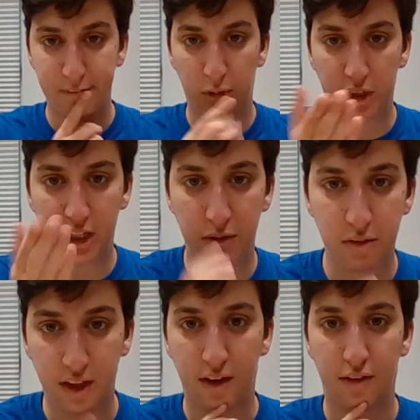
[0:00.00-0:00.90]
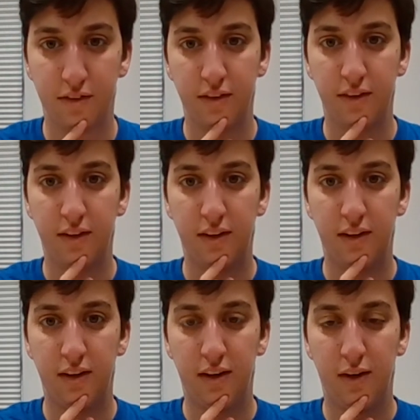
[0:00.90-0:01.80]
what can you think of?
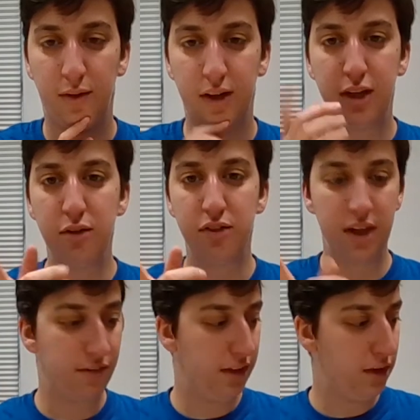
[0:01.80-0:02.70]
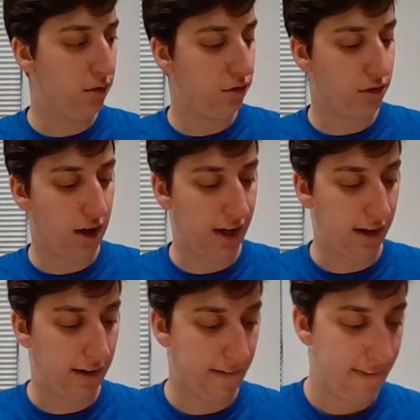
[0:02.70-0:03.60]
What can you think of that you could try?
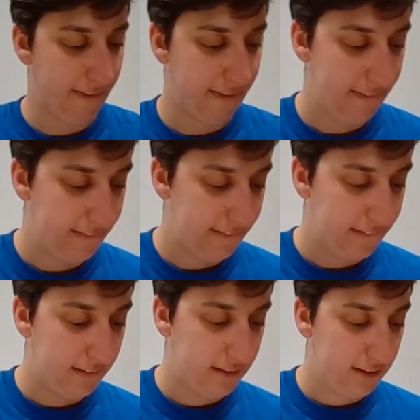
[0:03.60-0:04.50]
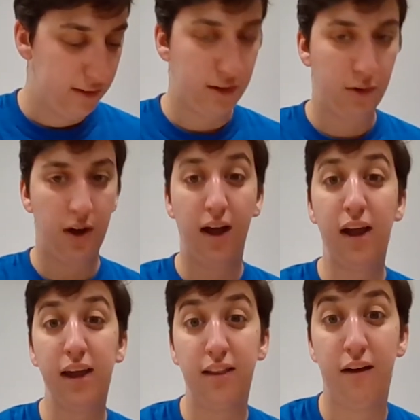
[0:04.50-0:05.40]
So
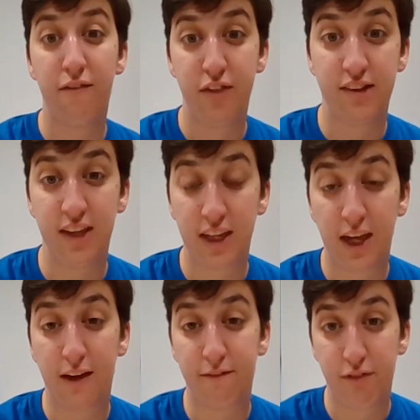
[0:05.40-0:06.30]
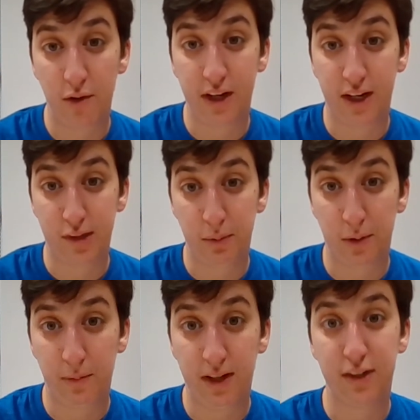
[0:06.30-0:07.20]
I love the sinking and floating
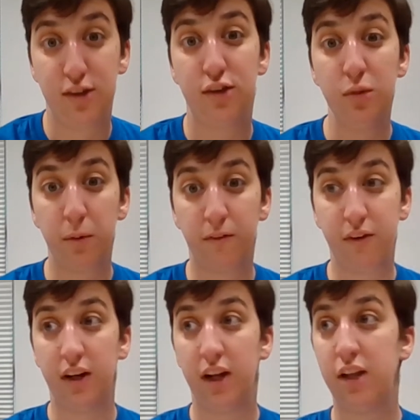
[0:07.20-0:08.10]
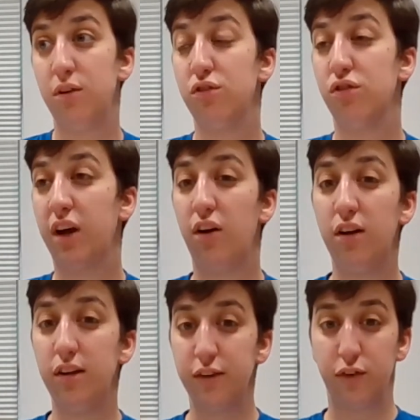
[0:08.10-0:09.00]
experiment. It's super fun, and you can try
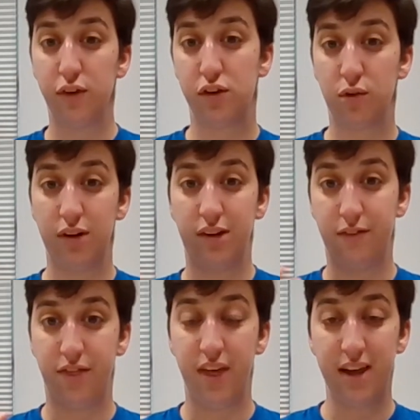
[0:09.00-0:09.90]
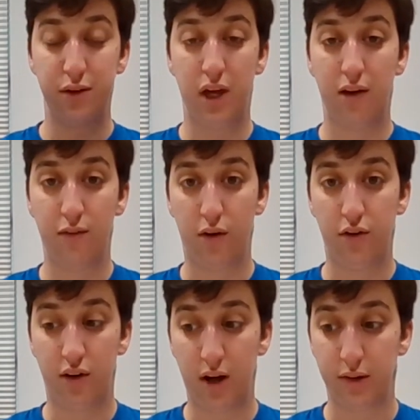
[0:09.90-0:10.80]
all different sorts of things that you have around
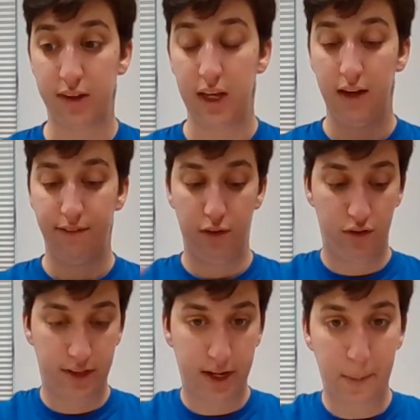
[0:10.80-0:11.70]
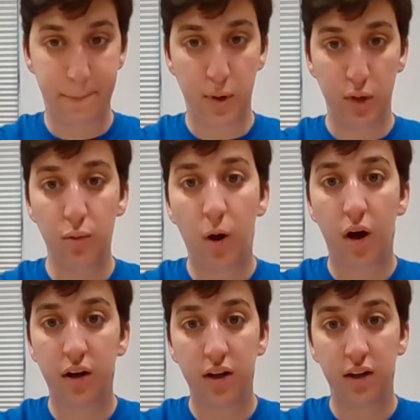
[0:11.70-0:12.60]
your house. You just get a bowl of
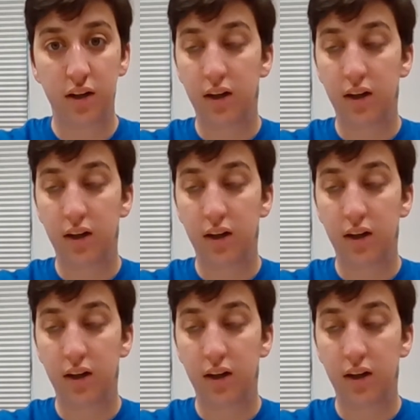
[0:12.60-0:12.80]
water